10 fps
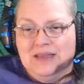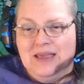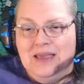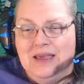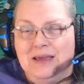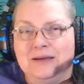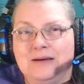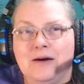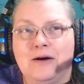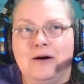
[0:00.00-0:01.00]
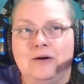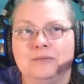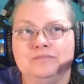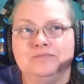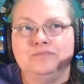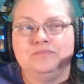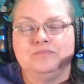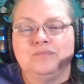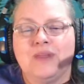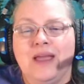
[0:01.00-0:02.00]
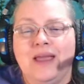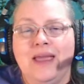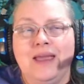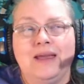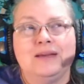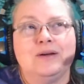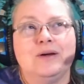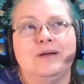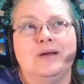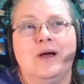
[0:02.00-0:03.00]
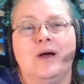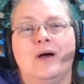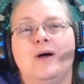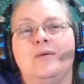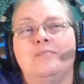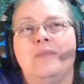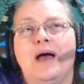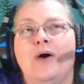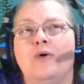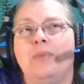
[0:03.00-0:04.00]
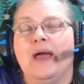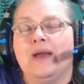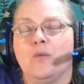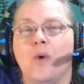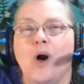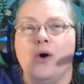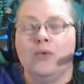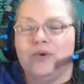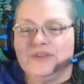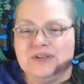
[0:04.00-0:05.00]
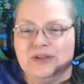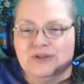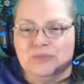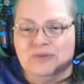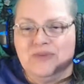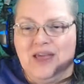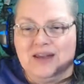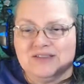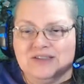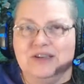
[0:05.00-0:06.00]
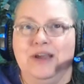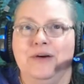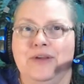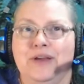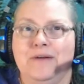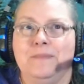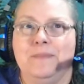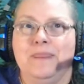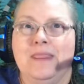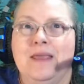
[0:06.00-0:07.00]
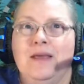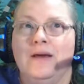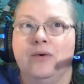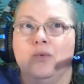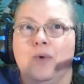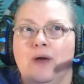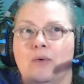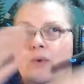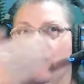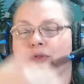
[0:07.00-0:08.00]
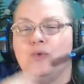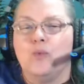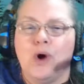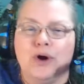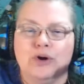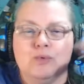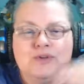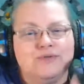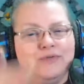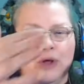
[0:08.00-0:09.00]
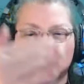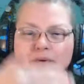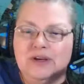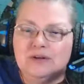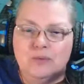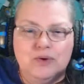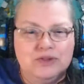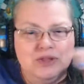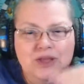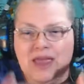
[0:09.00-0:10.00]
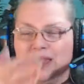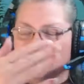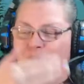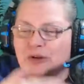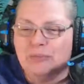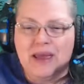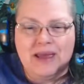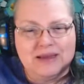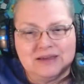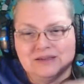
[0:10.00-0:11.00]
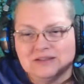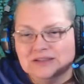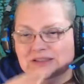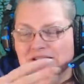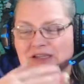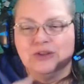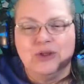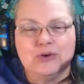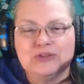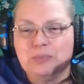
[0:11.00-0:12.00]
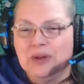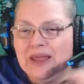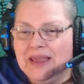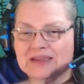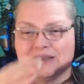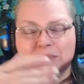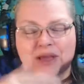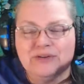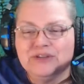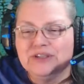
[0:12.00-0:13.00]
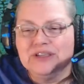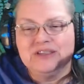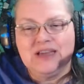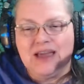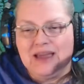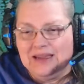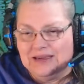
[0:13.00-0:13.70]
And I had my whole back wall was nothing but vallisneria. Well, where the water was flowing with the hang on the back, those plants melted and died.